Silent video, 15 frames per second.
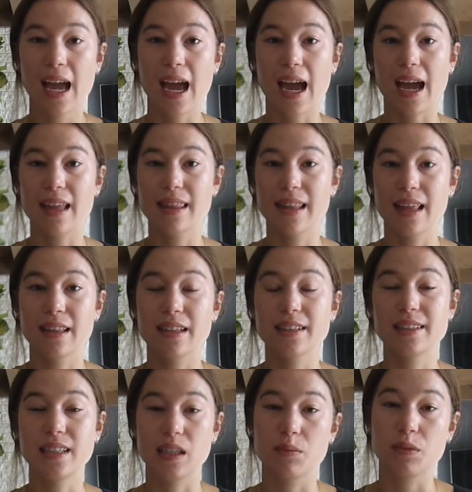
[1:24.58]
and then the
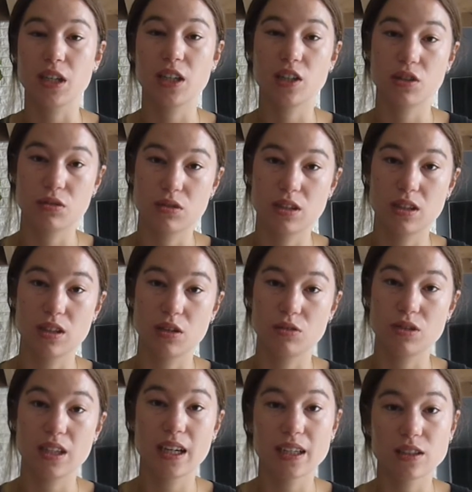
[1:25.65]
team can use
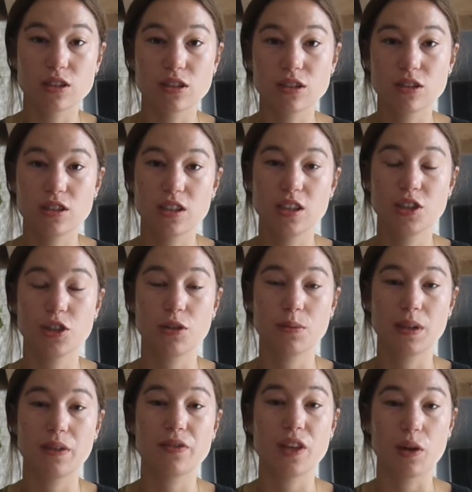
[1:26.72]
those answers to determine
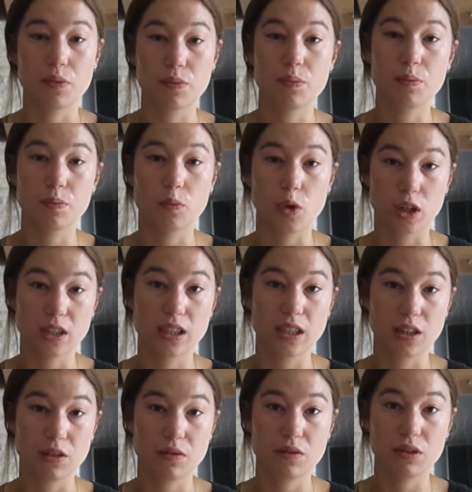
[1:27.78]
if they want to
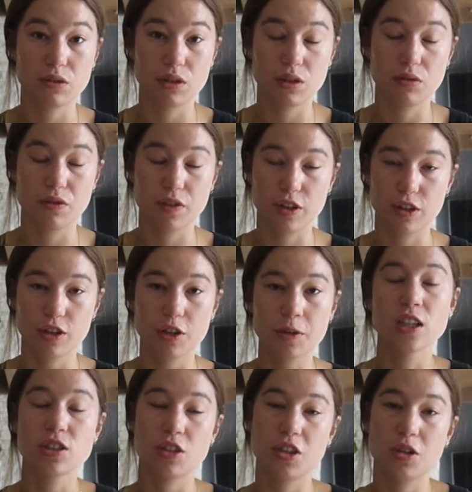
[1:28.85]
interview you further.
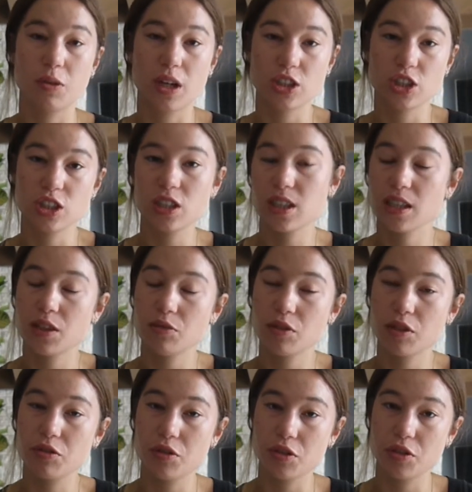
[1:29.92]
So the questions that the
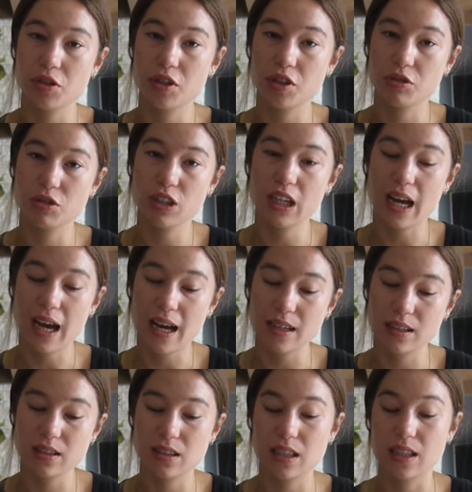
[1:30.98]
recruiter usually
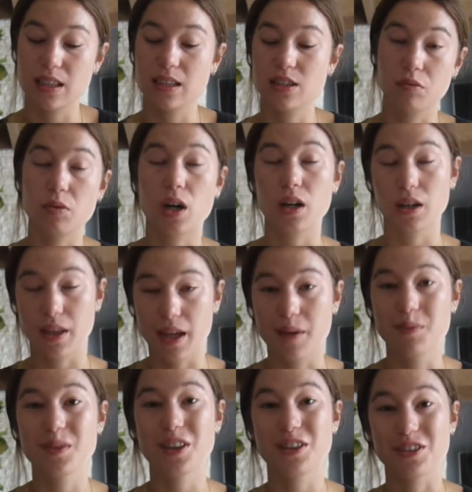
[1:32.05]
asks is walk
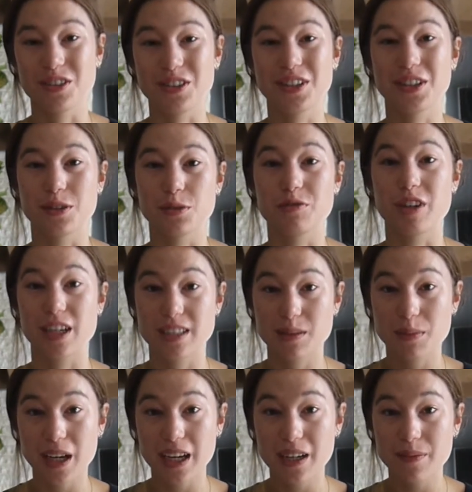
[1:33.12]
them through your
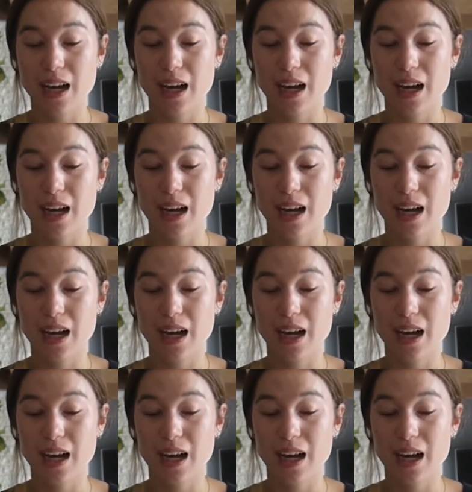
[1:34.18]
resume.